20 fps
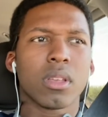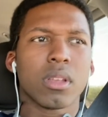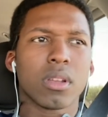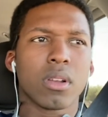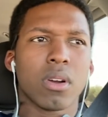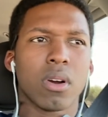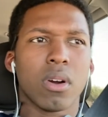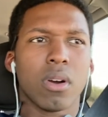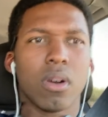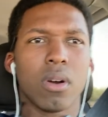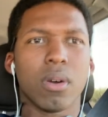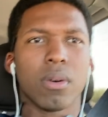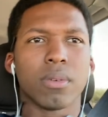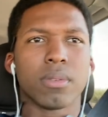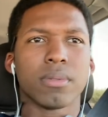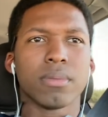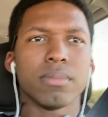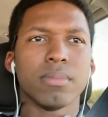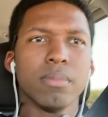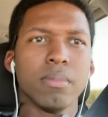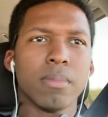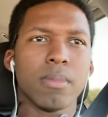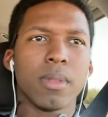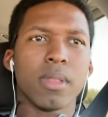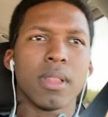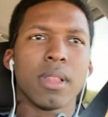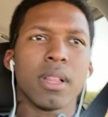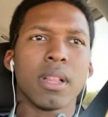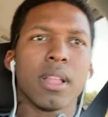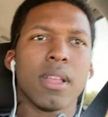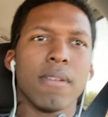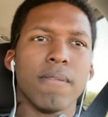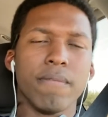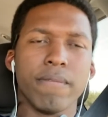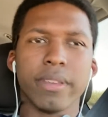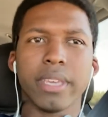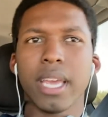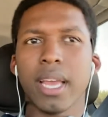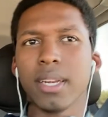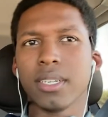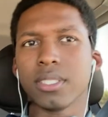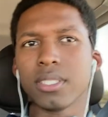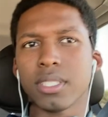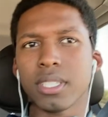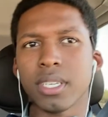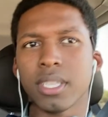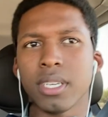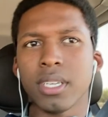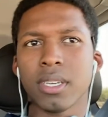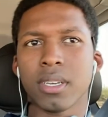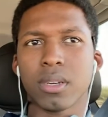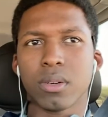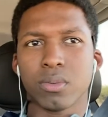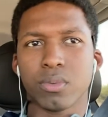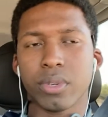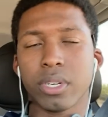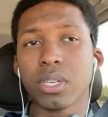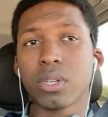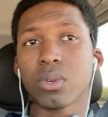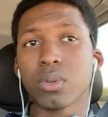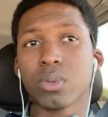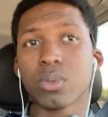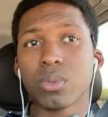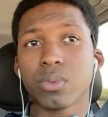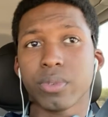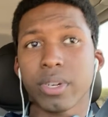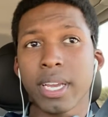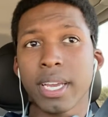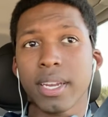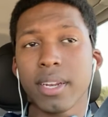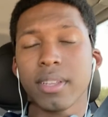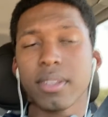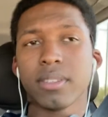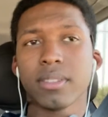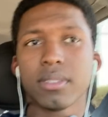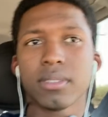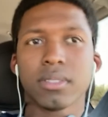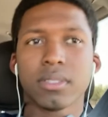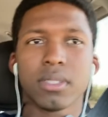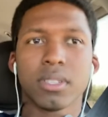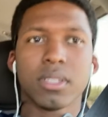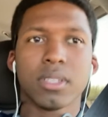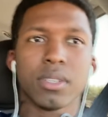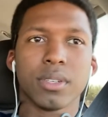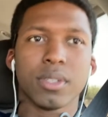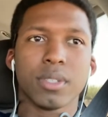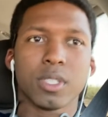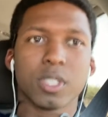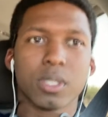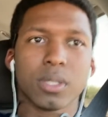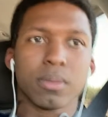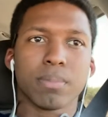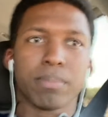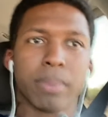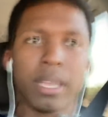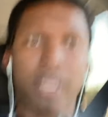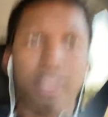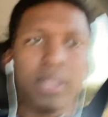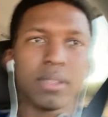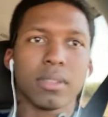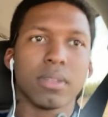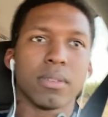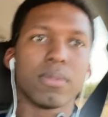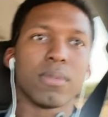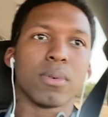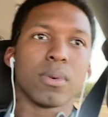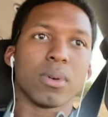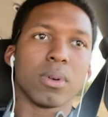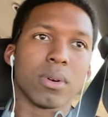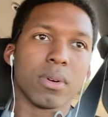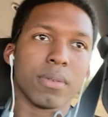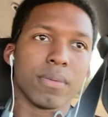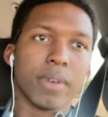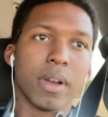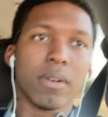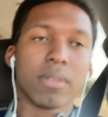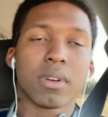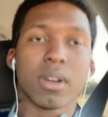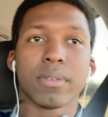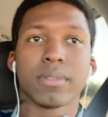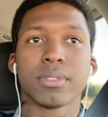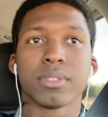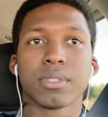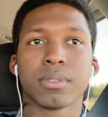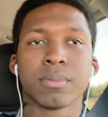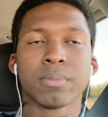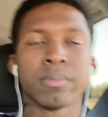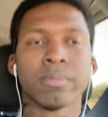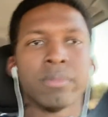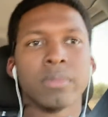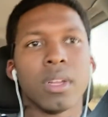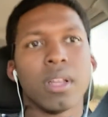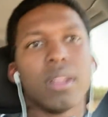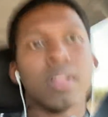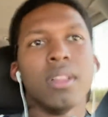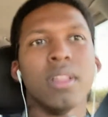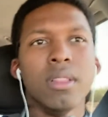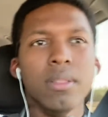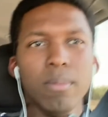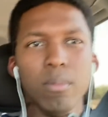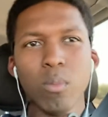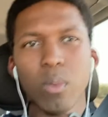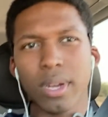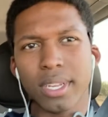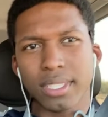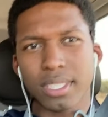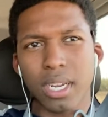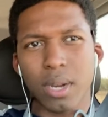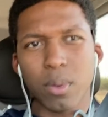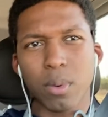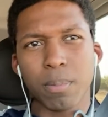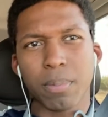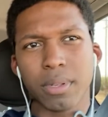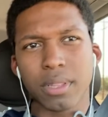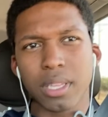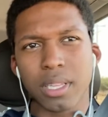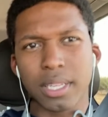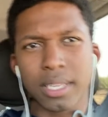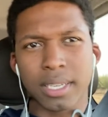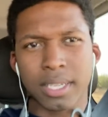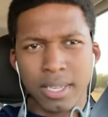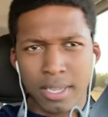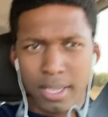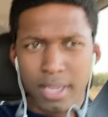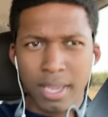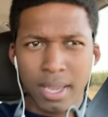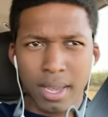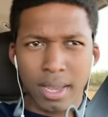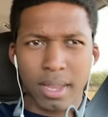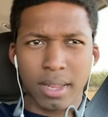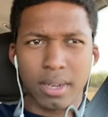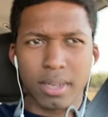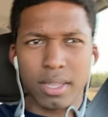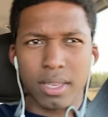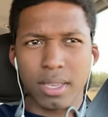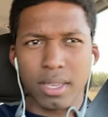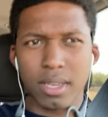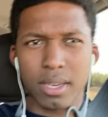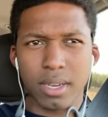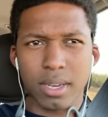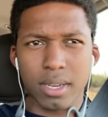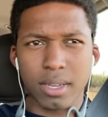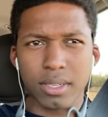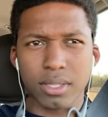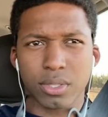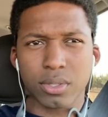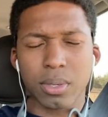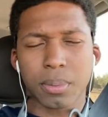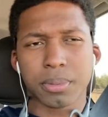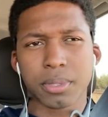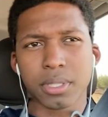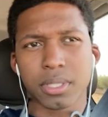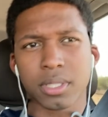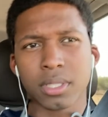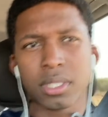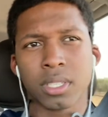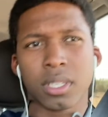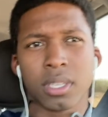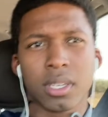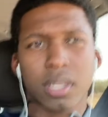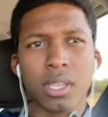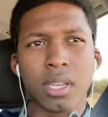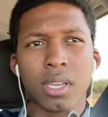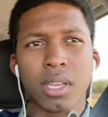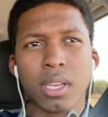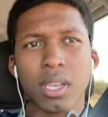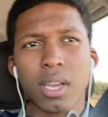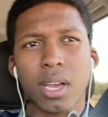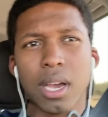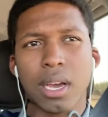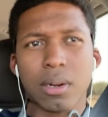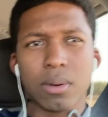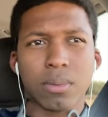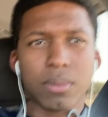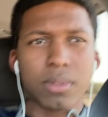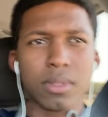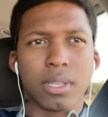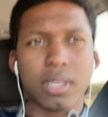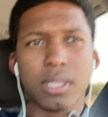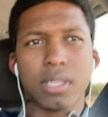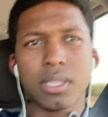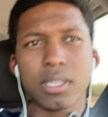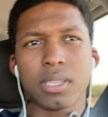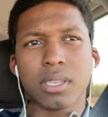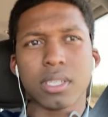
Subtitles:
called VHT Wrinkle Red paint for valve covers, which I will put the link in the description. I don't think